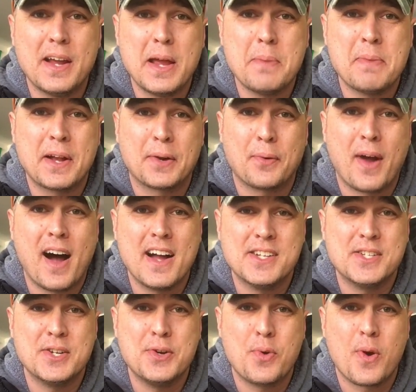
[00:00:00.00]
in my
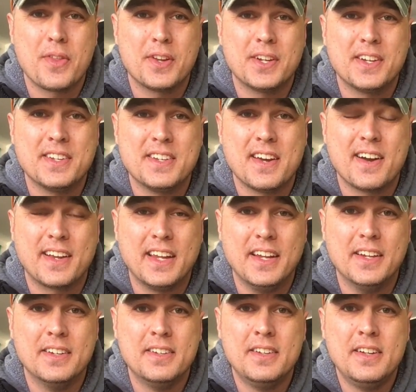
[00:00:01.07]
garage in northern
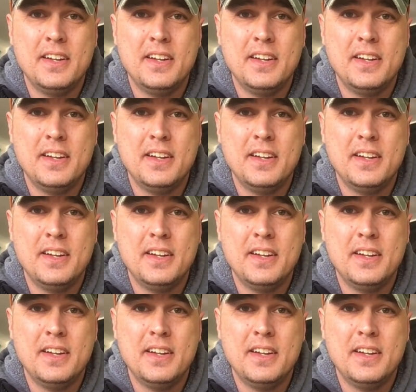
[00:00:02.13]
Kentucky.